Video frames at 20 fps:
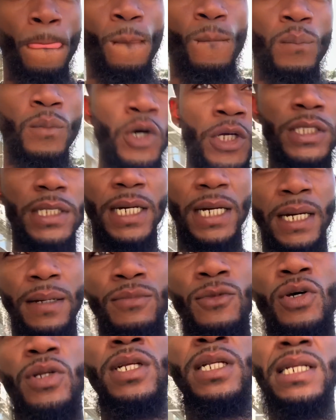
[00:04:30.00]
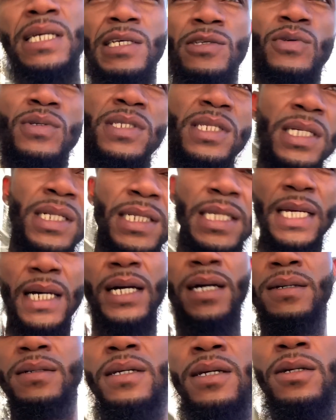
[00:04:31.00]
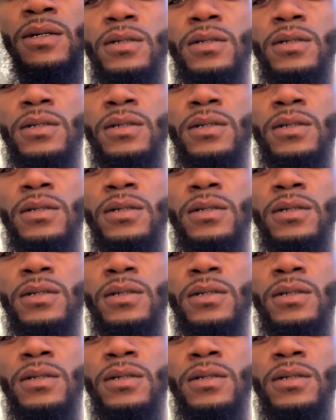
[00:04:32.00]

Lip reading: But nonetheless, we still can, you know,